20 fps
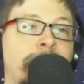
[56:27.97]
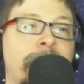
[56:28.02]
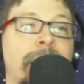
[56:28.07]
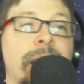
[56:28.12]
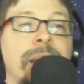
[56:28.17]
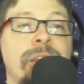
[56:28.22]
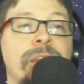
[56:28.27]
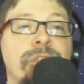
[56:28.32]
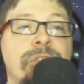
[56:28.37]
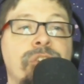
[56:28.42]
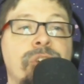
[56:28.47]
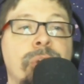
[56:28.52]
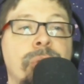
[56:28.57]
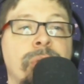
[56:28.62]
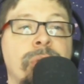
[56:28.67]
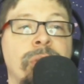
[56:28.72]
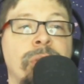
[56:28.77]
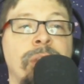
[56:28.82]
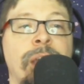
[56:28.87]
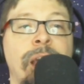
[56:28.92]
and if
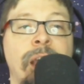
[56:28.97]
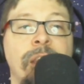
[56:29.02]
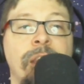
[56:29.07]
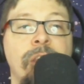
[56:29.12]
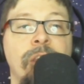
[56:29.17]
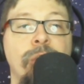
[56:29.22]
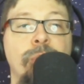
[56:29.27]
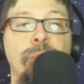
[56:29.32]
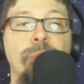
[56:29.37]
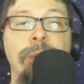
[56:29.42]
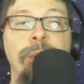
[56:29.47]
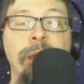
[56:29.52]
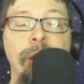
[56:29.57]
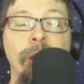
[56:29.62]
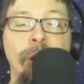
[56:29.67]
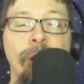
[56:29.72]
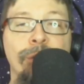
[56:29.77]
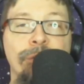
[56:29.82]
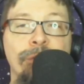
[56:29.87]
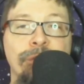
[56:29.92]
chosen, this would be
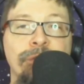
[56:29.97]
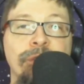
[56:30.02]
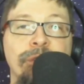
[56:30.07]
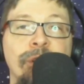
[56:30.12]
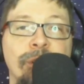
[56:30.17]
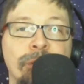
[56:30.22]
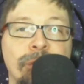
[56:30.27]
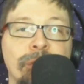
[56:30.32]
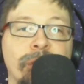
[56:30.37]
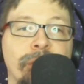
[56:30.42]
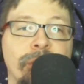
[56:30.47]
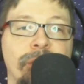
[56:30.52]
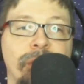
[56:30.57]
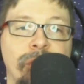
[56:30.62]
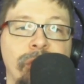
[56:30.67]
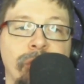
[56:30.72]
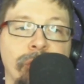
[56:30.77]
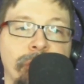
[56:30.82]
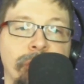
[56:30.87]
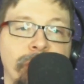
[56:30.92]
her first
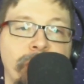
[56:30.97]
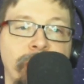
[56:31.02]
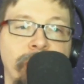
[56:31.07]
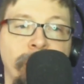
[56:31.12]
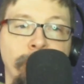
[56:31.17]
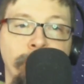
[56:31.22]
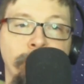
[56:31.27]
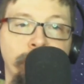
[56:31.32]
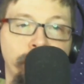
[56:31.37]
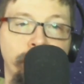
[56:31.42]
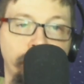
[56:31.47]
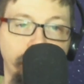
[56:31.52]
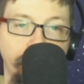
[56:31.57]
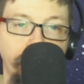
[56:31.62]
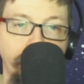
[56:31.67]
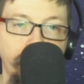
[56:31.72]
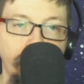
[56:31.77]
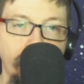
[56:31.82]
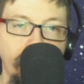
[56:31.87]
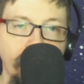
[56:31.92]
feature film.
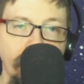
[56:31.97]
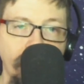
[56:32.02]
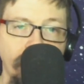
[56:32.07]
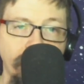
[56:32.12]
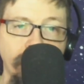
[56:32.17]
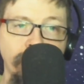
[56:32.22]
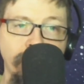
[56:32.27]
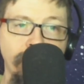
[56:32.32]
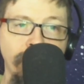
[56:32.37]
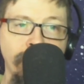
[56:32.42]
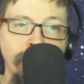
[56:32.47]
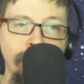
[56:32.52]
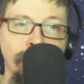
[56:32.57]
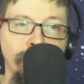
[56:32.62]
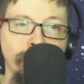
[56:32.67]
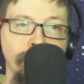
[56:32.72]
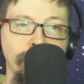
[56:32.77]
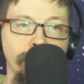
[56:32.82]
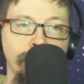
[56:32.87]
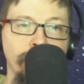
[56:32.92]
The same
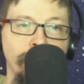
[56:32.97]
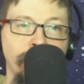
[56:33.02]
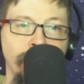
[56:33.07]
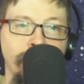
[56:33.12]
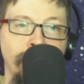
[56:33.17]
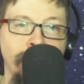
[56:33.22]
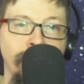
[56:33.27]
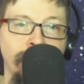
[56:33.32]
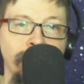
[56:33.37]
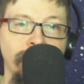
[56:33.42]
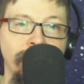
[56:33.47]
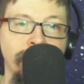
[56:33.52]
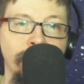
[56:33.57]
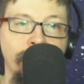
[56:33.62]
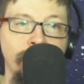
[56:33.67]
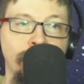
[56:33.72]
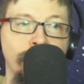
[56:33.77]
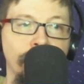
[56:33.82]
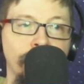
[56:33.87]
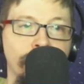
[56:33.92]

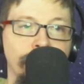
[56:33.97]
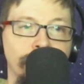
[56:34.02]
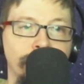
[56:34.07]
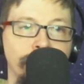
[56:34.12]
report.